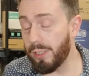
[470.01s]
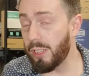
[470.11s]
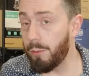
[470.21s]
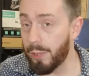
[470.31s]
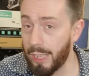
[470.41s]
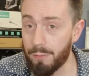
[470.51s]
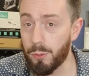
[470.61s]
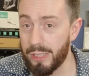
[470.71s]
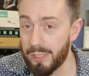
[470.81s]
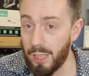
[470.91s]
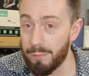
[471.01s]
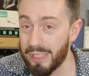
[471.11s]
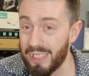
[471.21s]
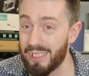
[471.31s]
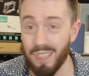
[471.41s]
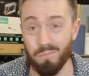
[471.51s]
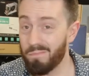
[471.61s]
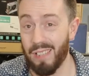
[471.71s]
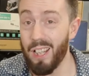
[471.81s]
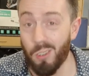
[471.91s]
the rescue recovery services
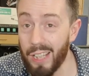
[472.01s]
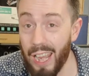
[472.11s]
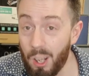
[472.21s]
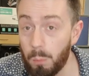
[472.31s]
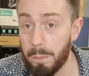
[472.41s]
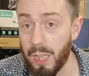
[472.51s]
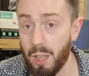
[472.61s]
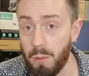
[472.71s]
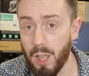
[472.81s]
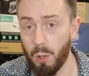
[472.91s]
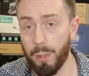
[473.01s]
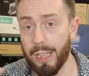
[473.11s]
they're not going to help you.